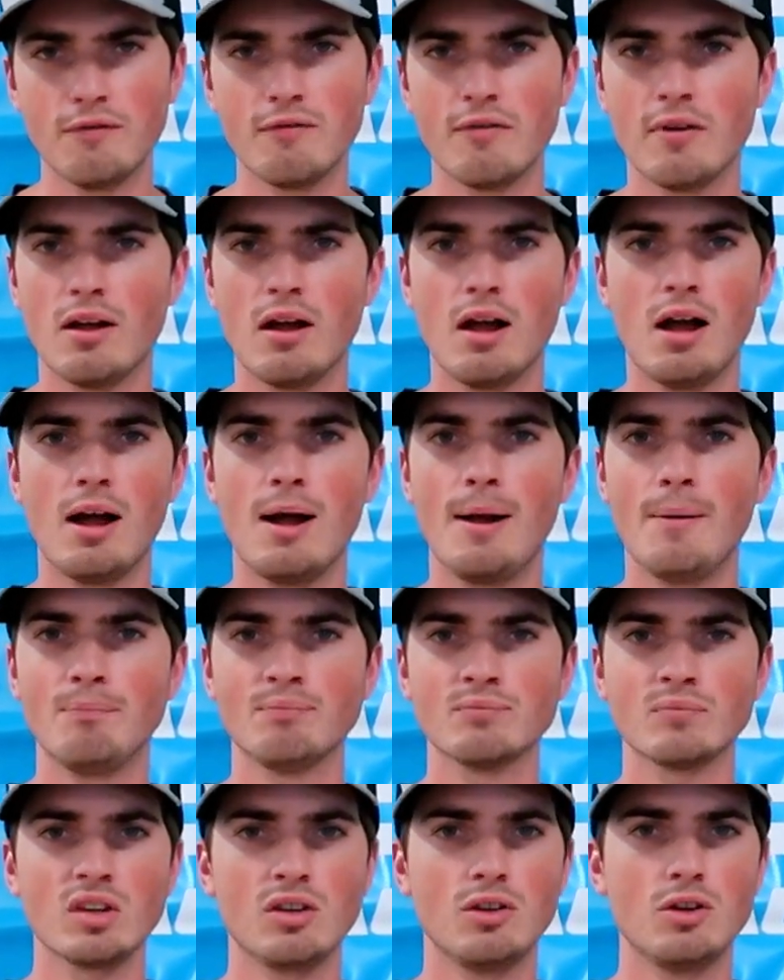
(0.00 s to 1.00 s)

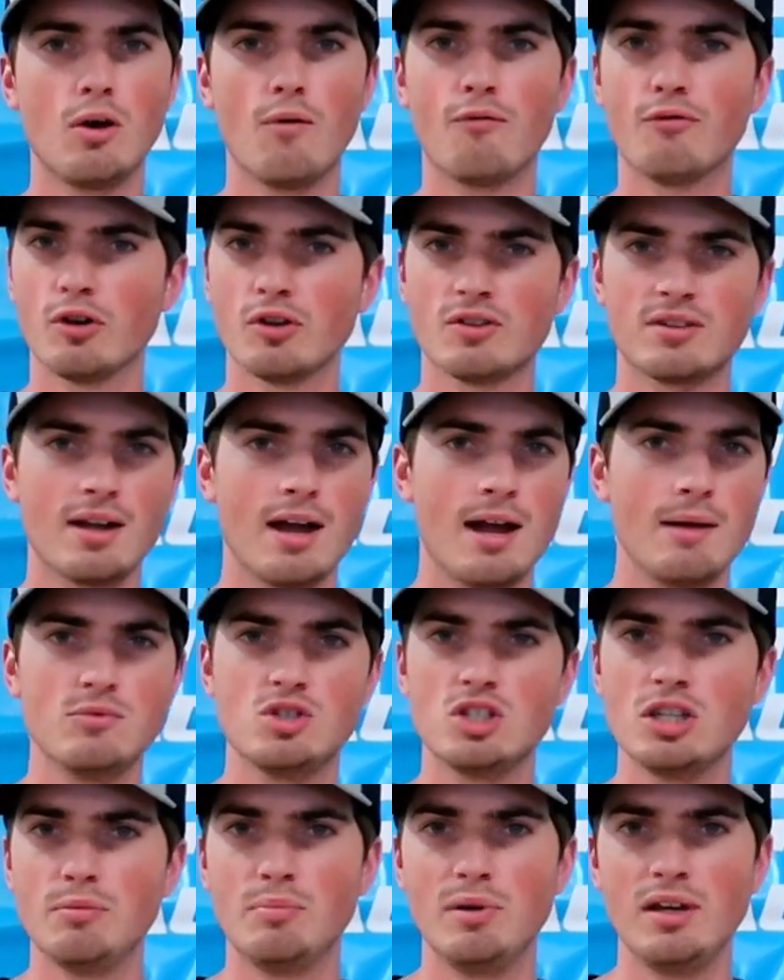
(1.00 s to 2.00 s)
First time
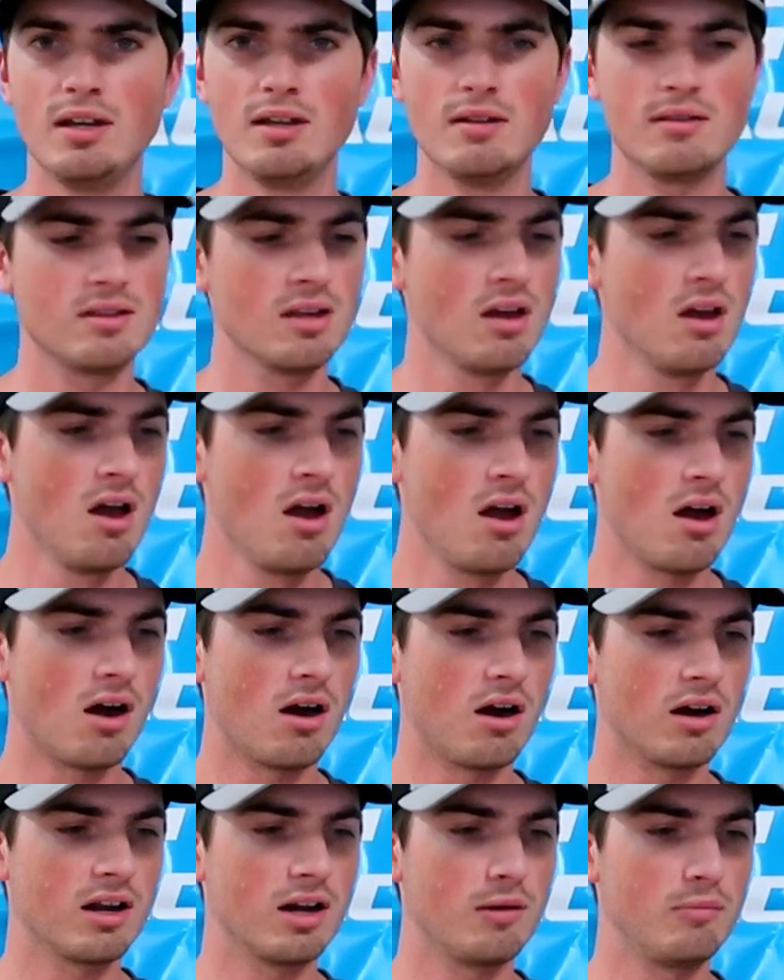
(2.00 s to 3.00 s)
GBs
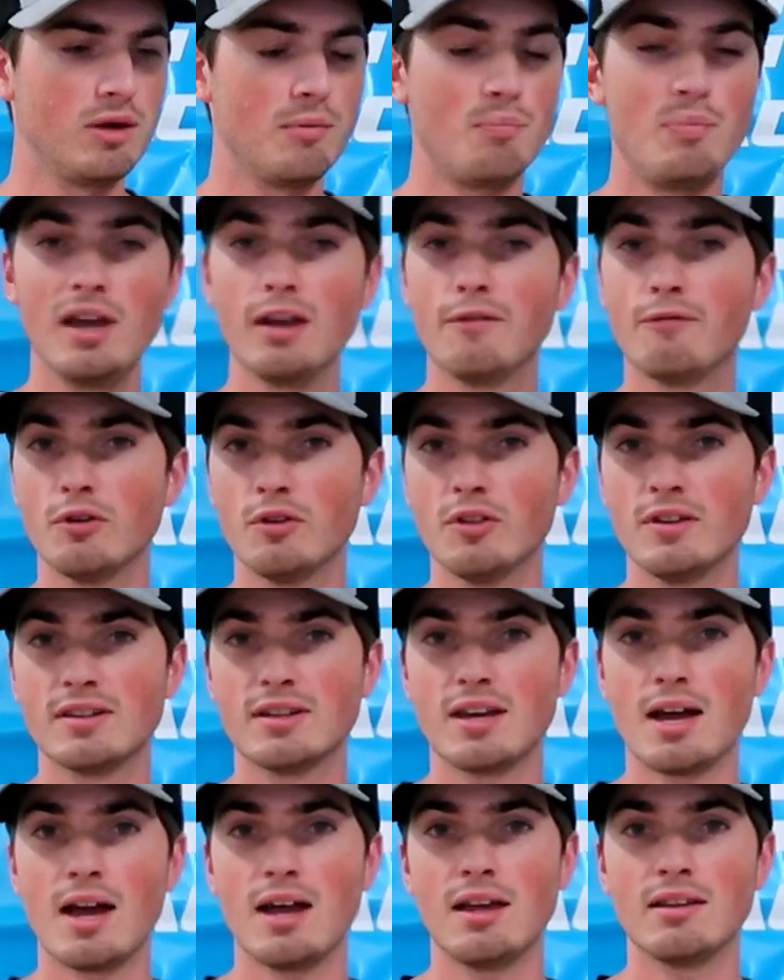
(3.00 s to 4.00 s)
are going to be big for this
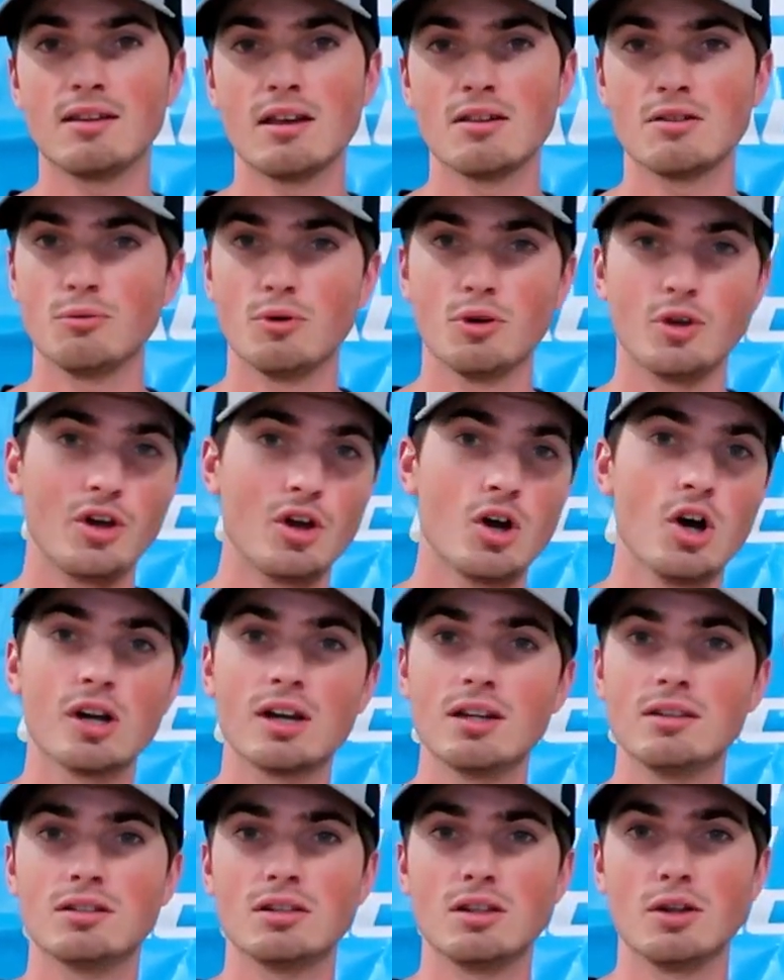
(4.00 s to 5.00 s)
guy. It doesn't really hook
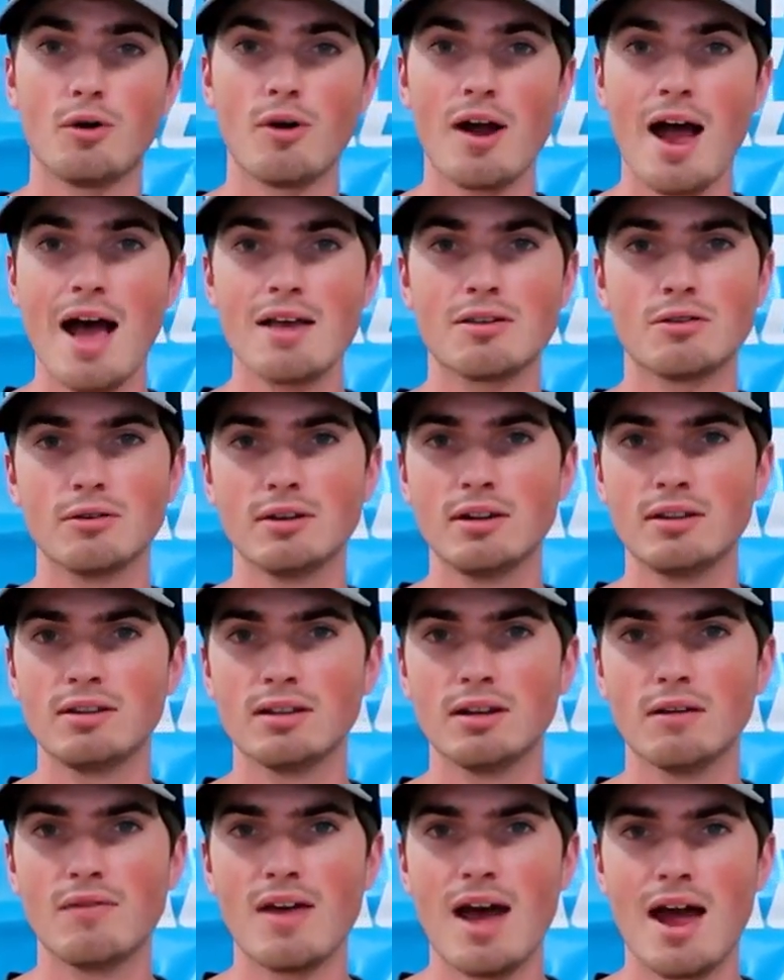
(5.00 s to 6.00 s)
into the grass or
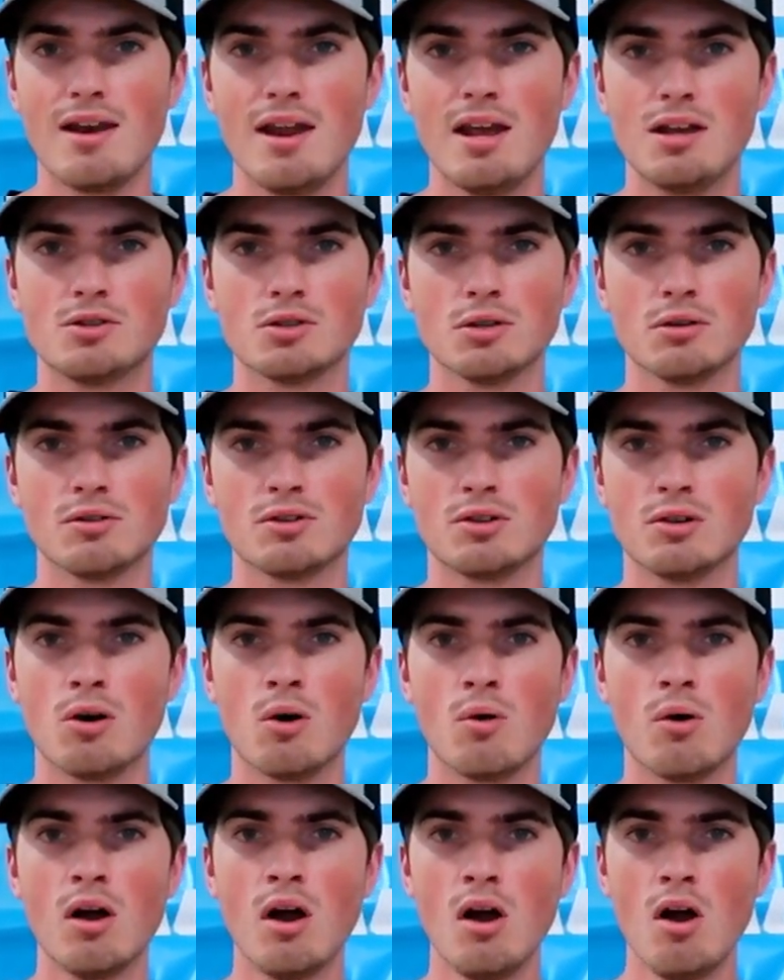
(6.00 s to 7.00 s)
anything of that nature.
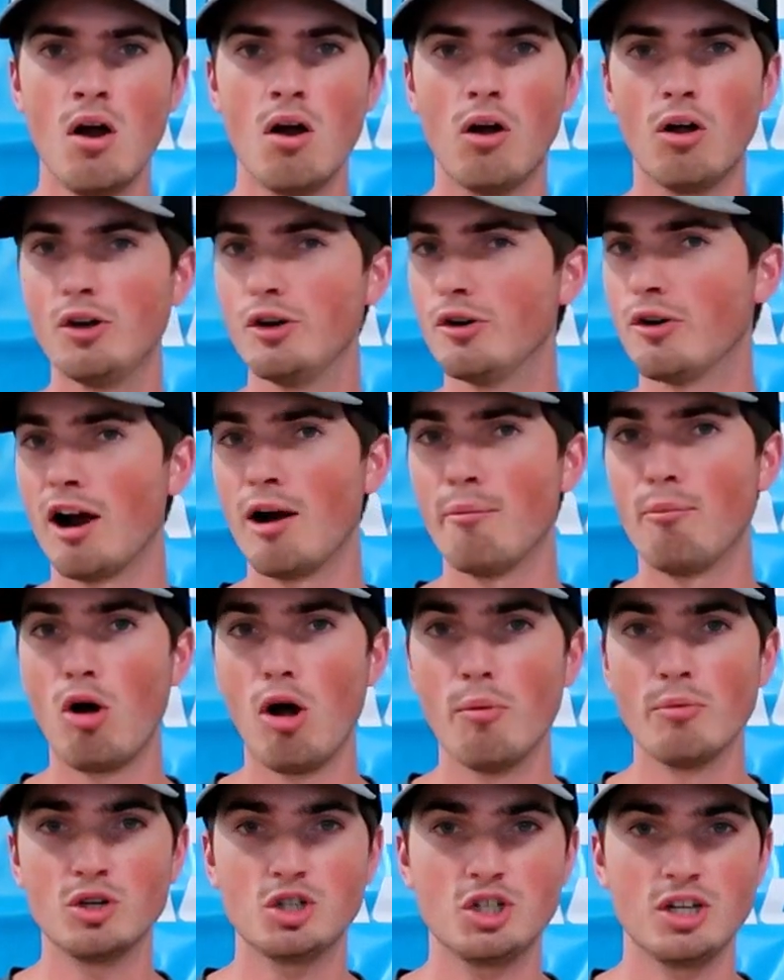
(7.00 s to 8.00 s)
So all you ground
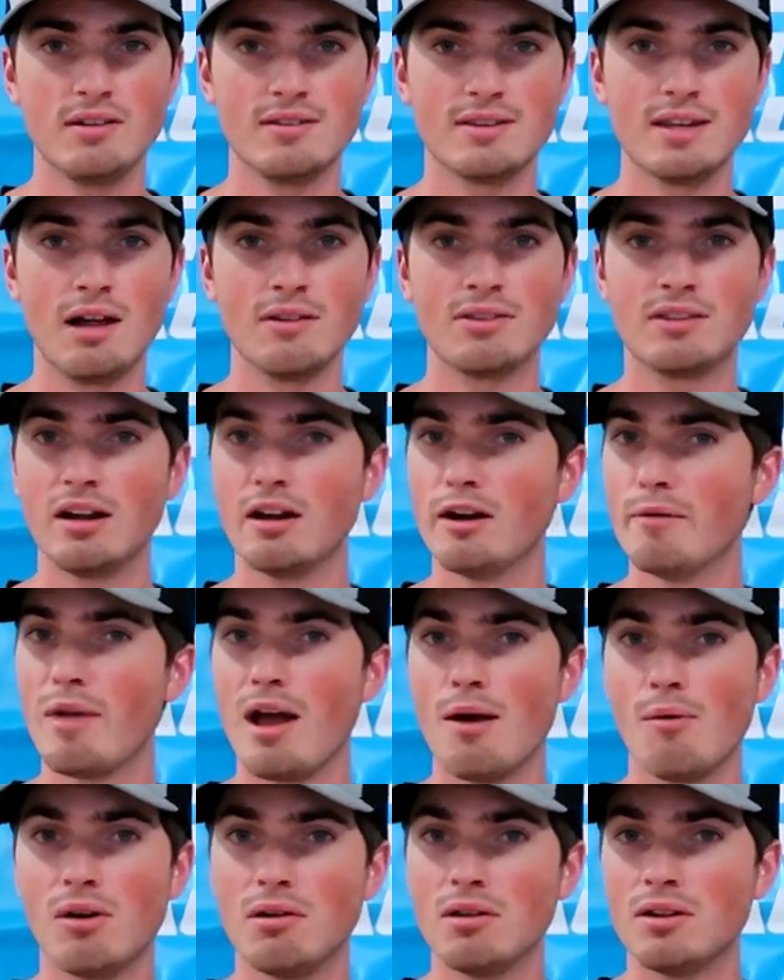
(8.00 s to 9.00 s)
ball machines out there, you
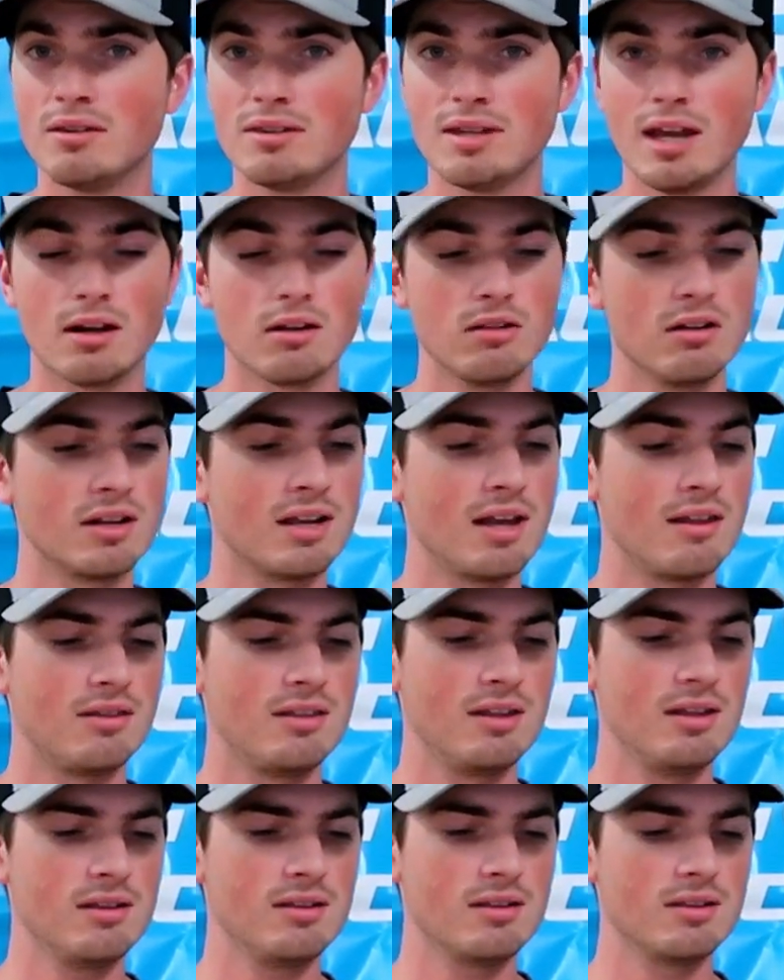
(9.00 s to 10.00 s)
might want to take a look at
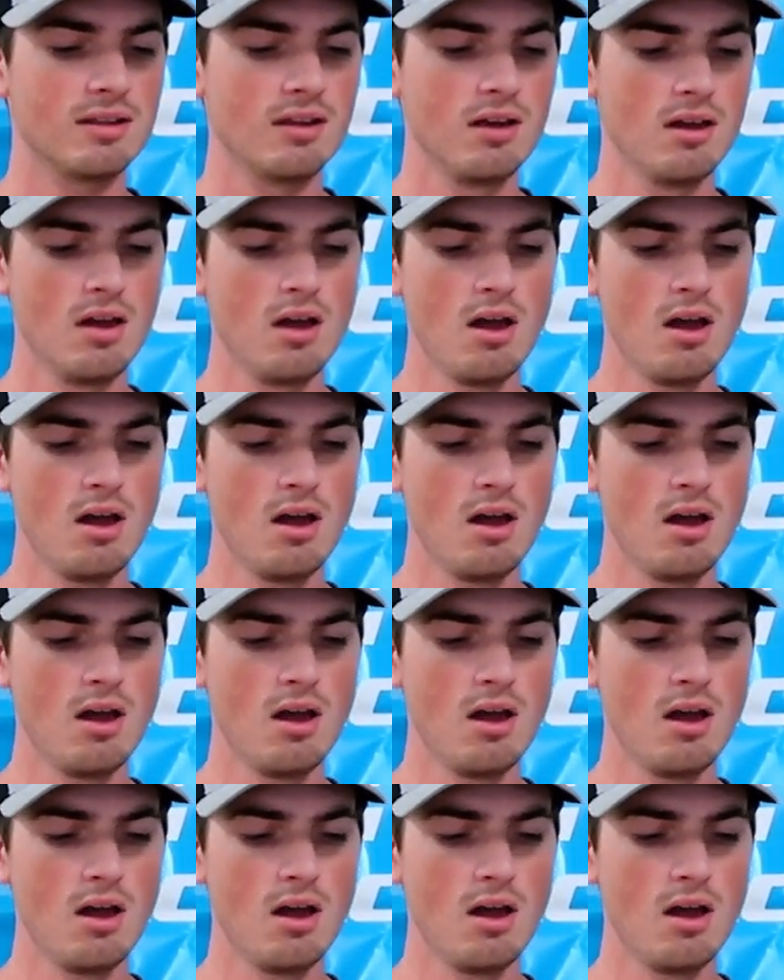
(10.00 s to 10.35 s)
this.